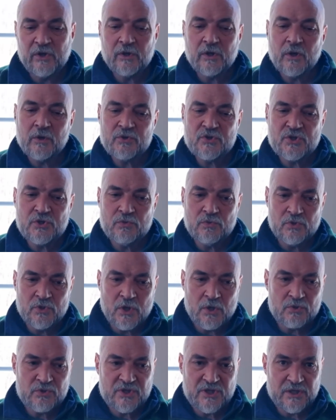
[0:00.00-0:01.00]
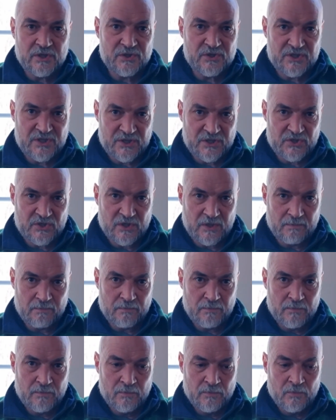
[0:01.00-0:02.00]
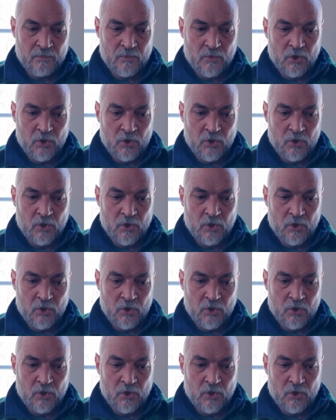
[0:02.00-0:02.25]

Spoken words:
when you go to no-till system,